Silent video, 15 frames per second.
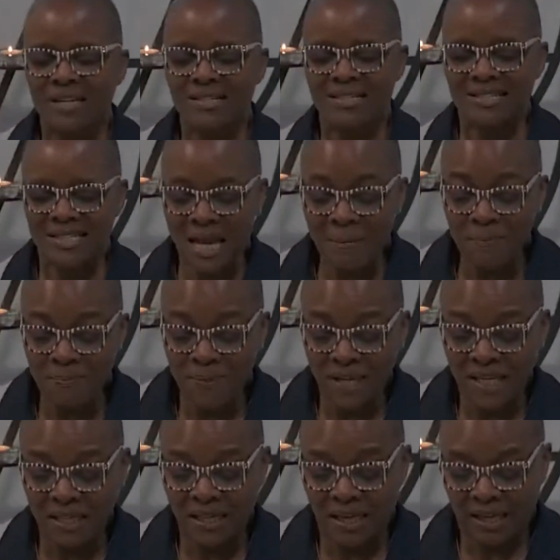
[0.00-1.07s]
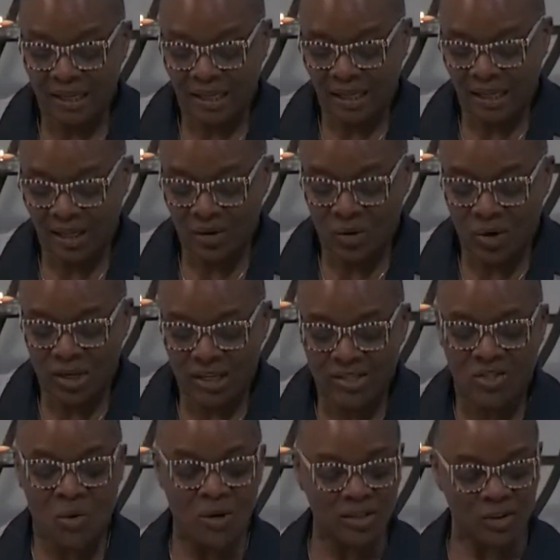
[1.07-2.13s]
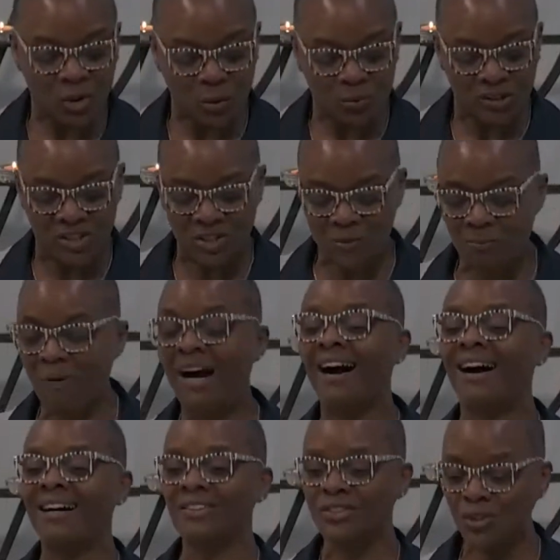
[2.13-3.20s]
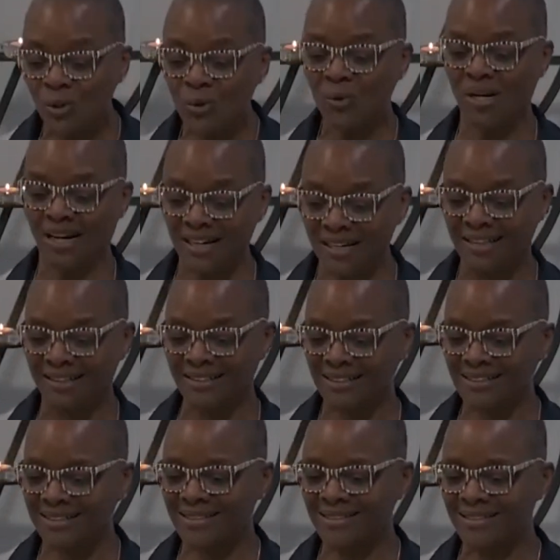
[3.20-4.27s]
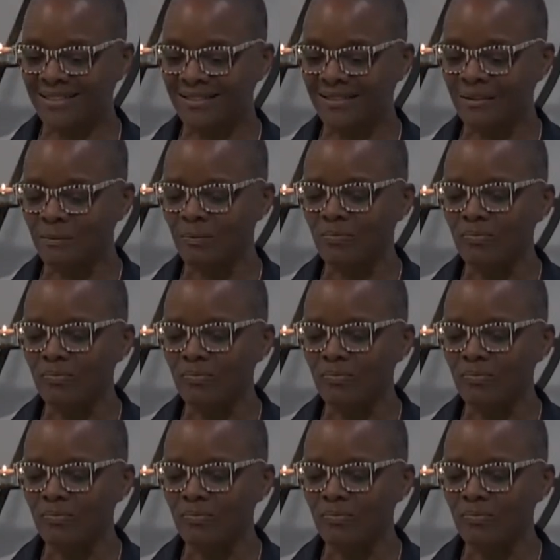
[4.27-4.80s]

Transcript: Something is going to respond to us.